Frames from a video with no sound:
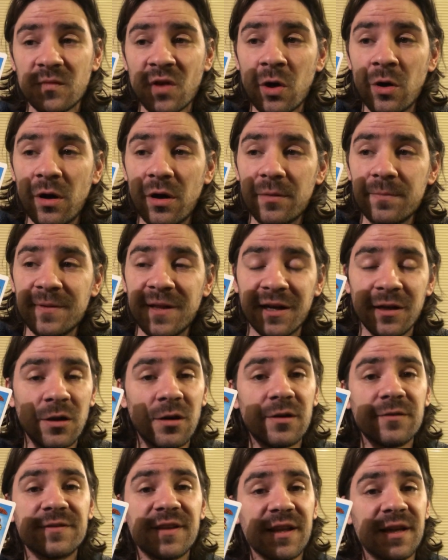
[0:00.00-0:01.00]
or the
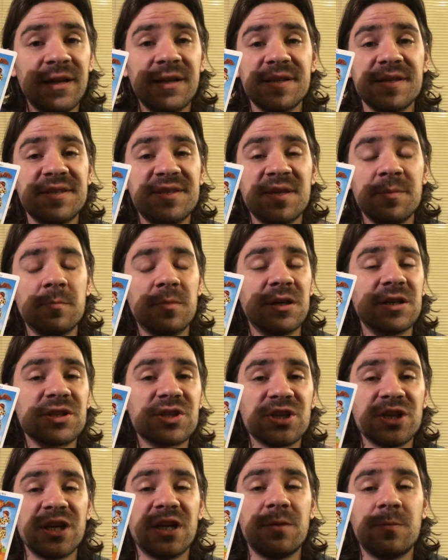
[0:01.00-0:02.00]
love that is
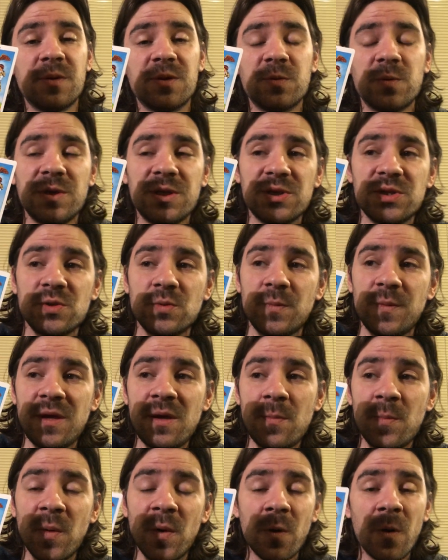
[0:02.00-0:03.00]
emerging in between two
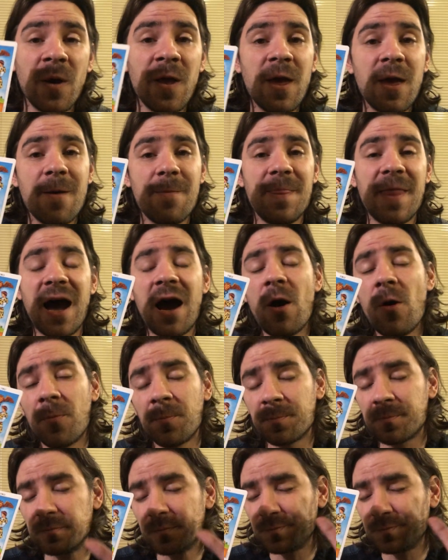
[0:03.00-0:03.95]
people now